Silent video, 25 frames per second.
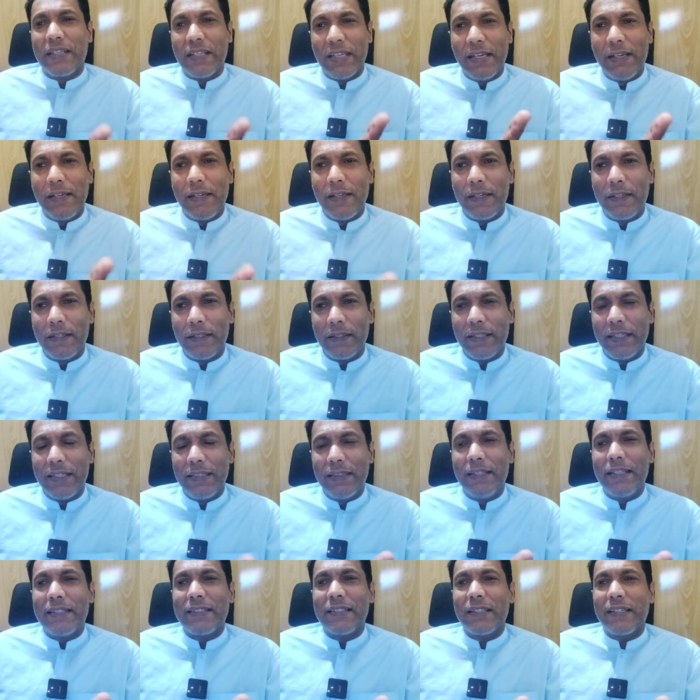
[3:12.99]
killed
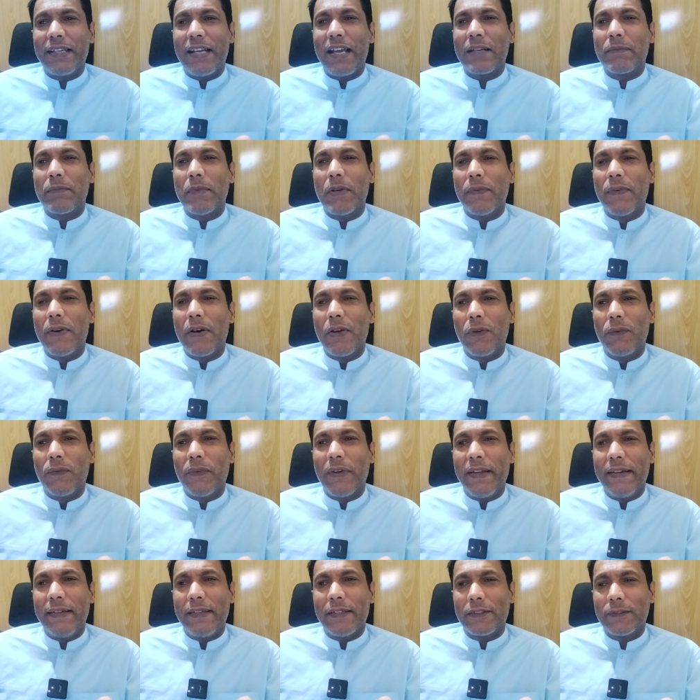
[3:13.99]
in this attack by Fano
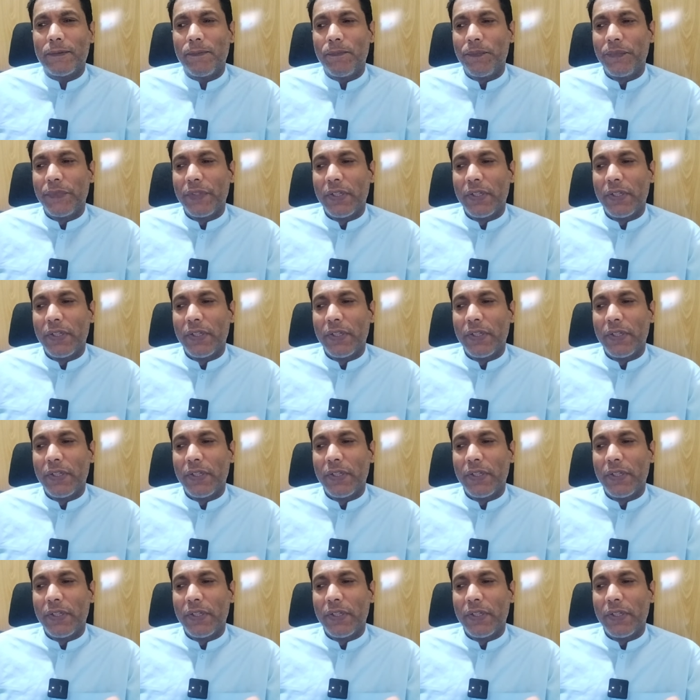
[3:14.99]
fighters.